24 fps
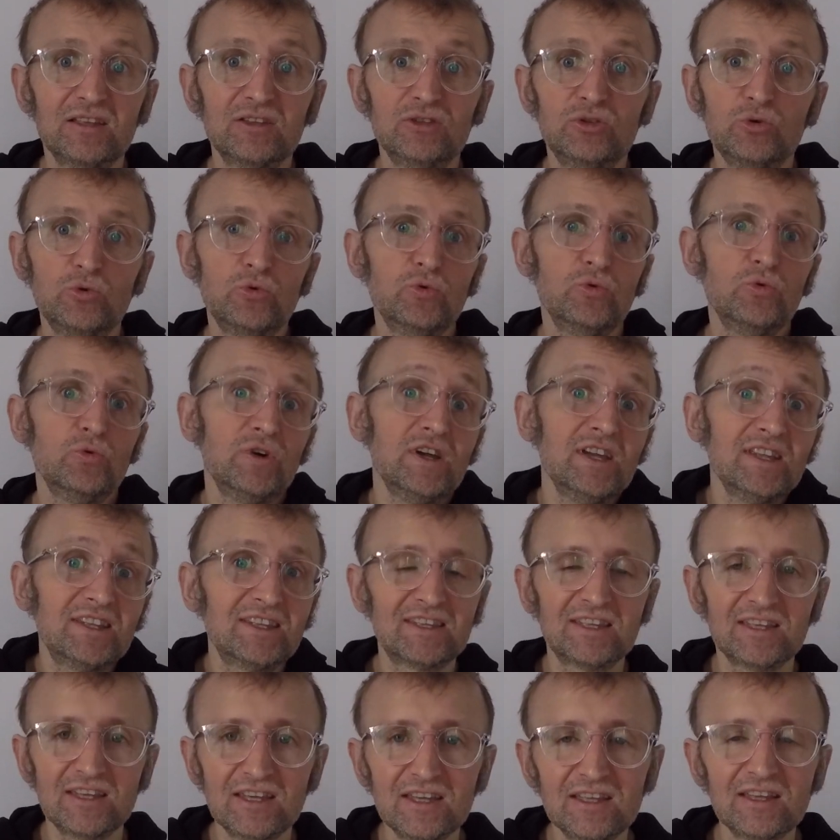do
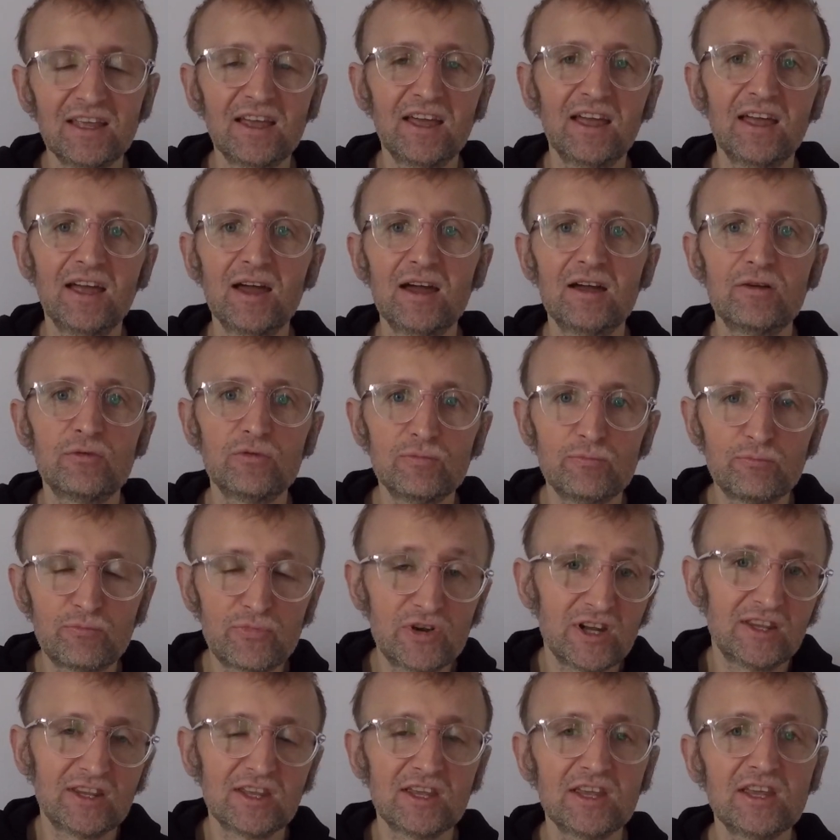it in a
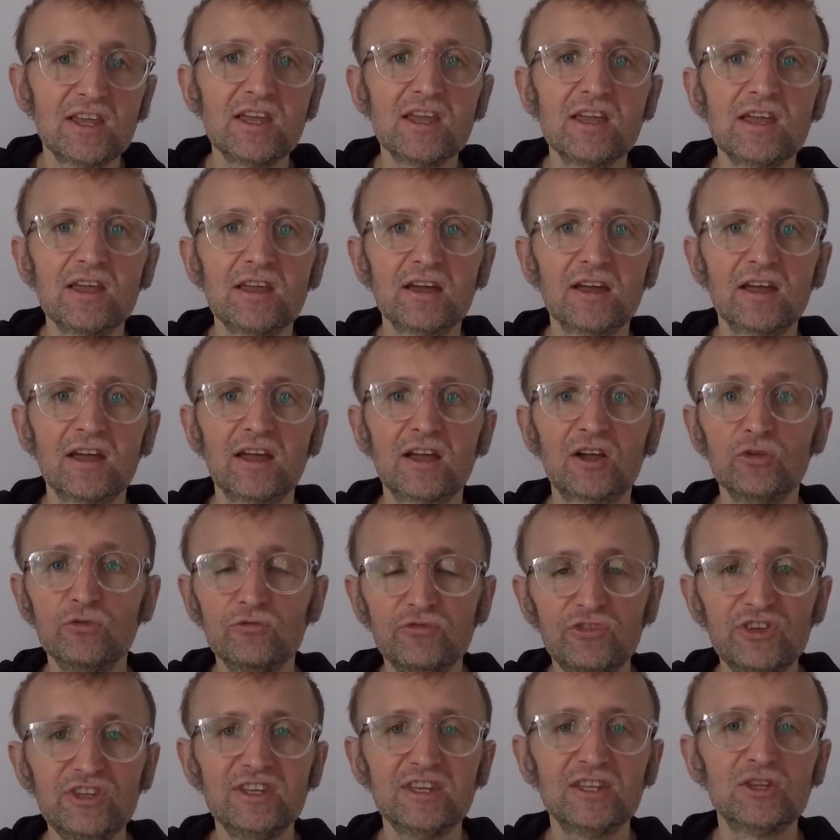pretty
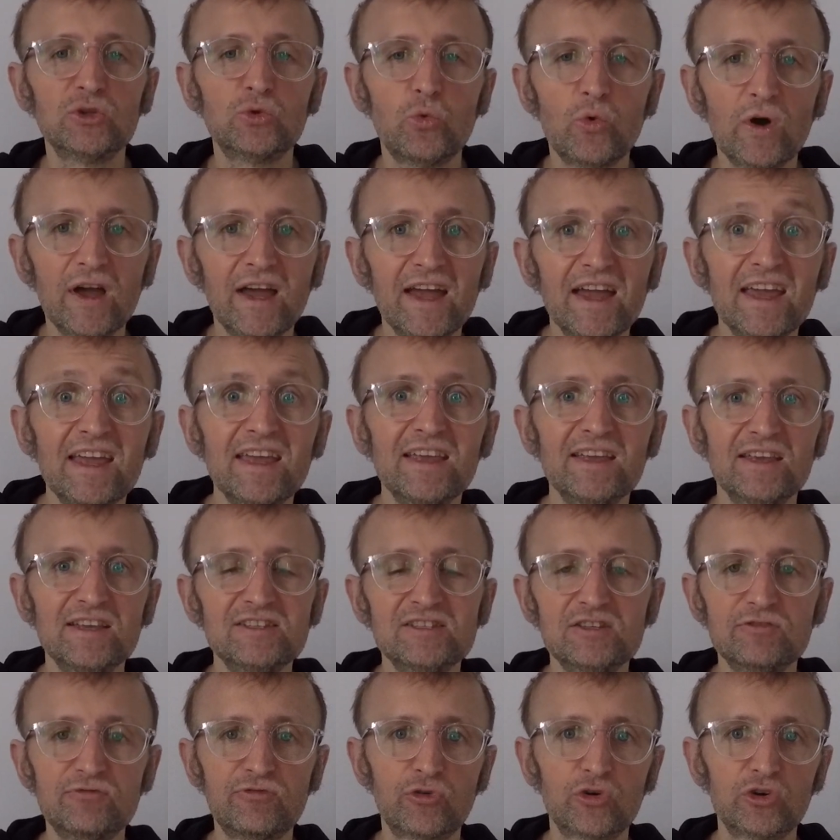convenient way,
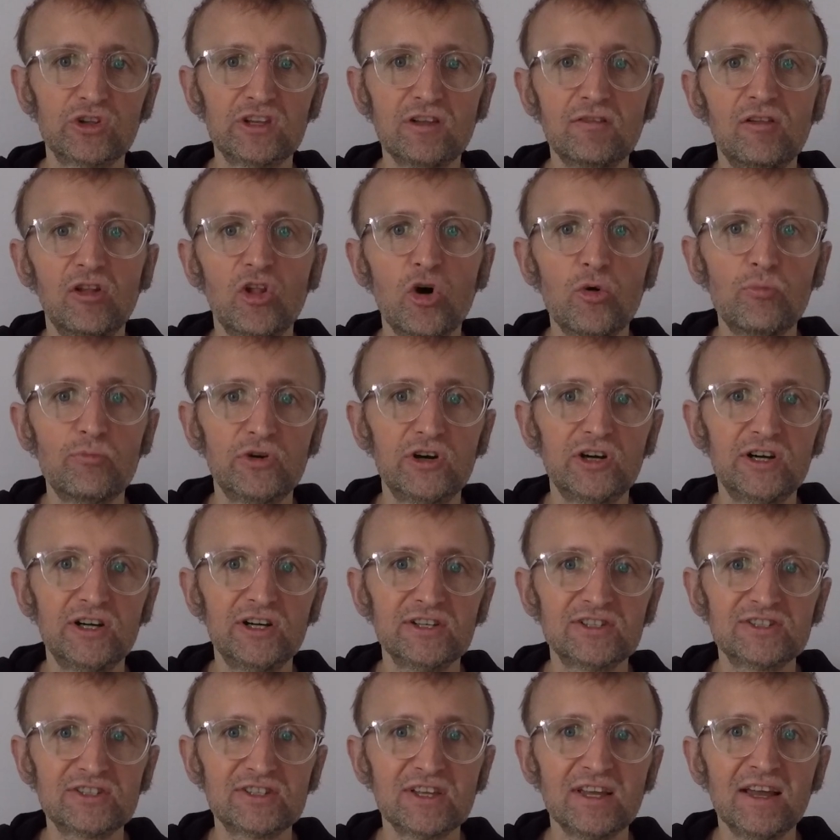easy for
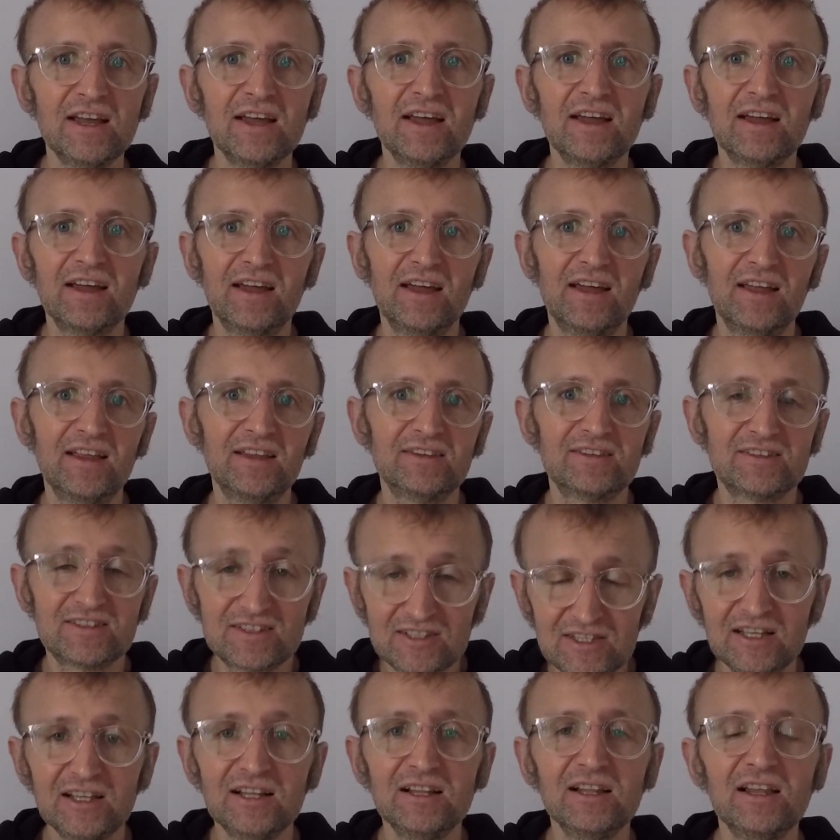developers, and
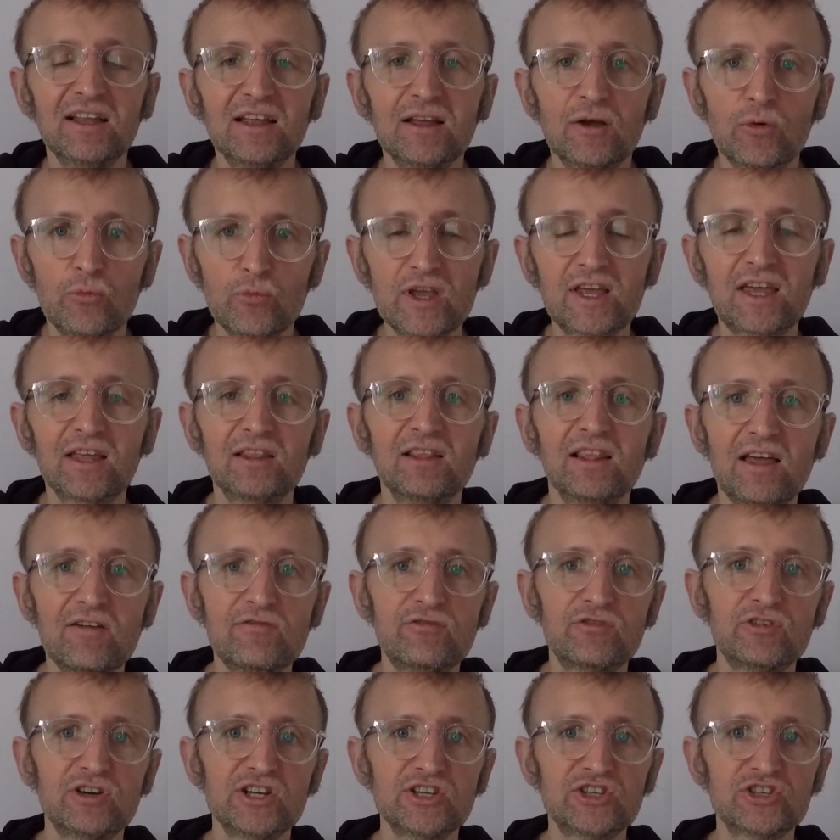still we can
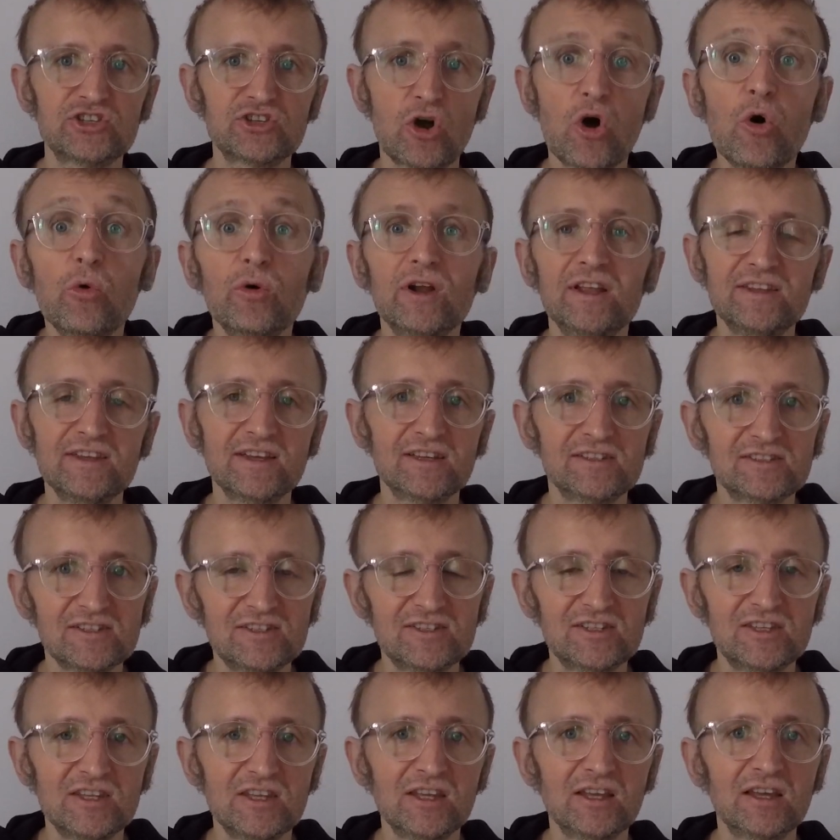leverage already
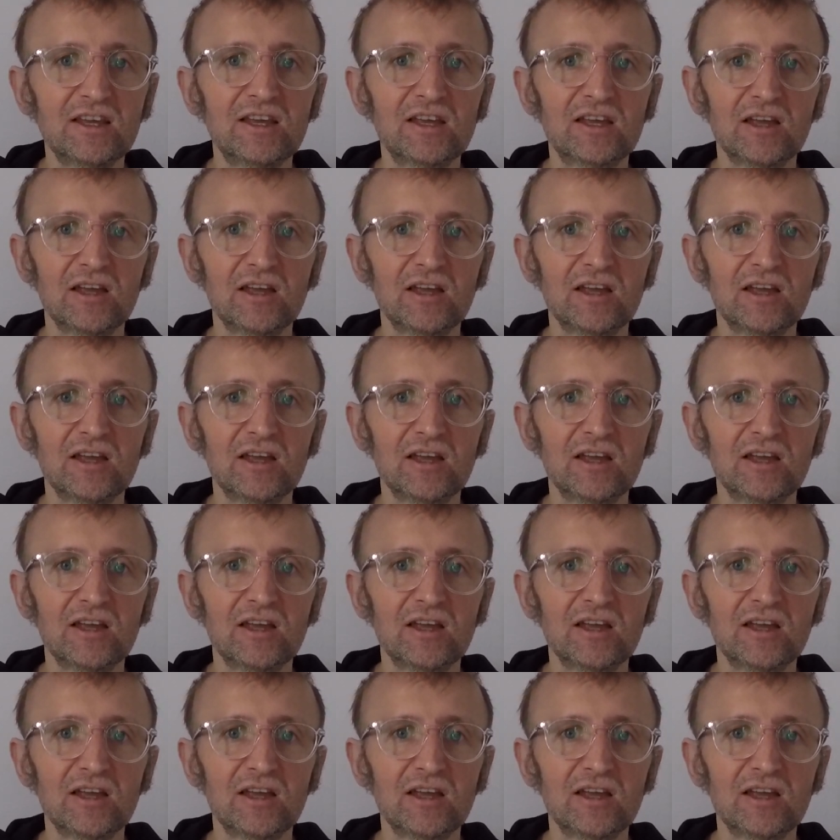existing